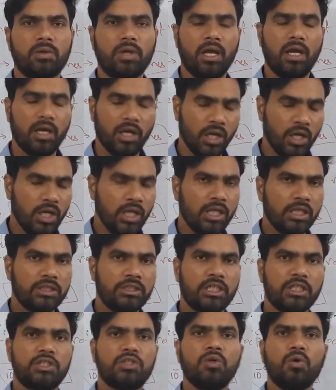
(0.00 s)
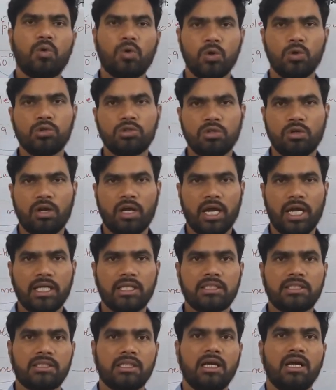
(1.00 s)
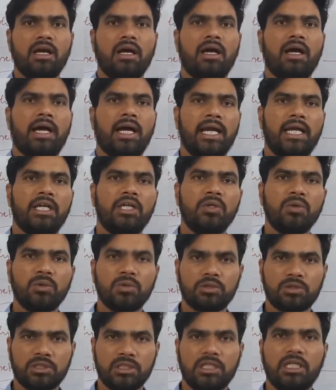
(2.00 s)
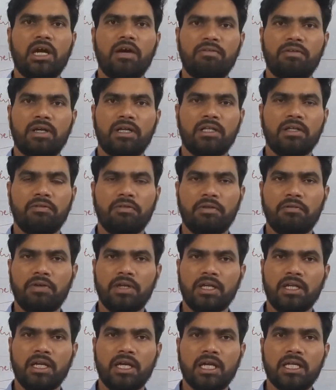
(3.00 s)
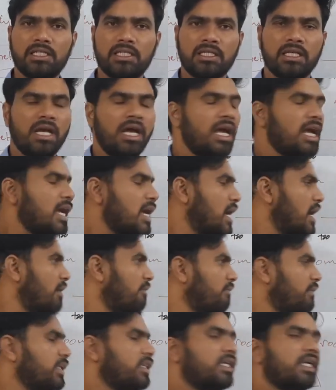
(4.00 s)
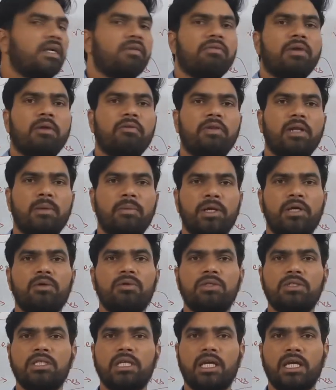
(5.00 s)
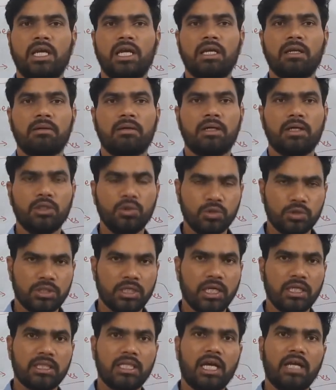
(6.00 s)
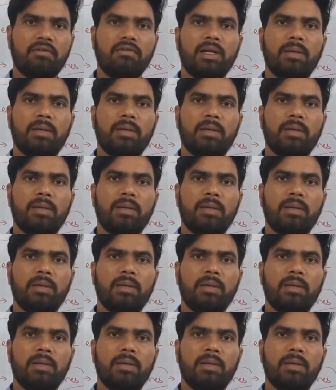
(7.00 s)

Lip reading: Okay, just you close your eyes and you see after the 15 years everything we will be using that